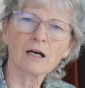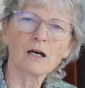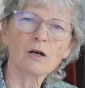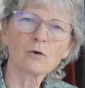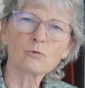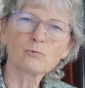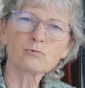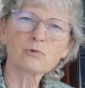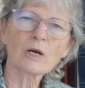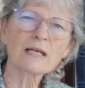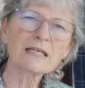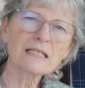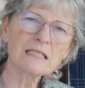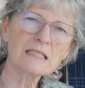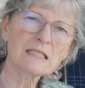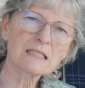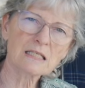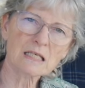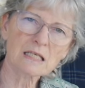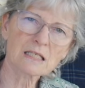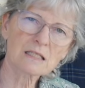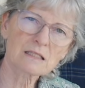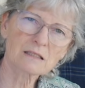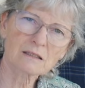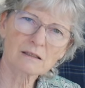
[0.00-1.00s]
raise
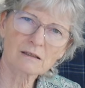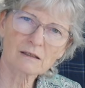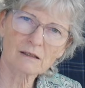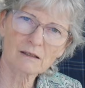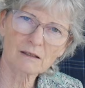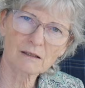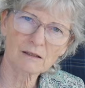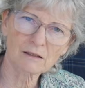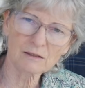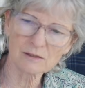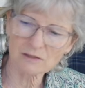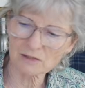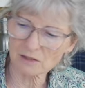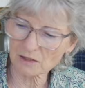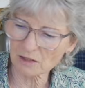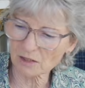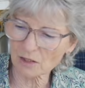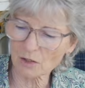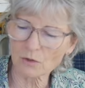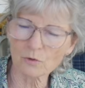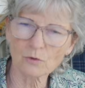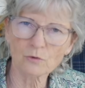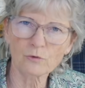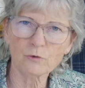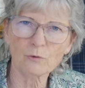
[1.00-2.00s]
it to
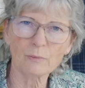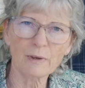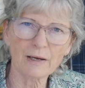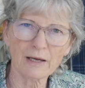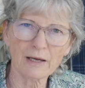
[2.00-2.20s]
go for my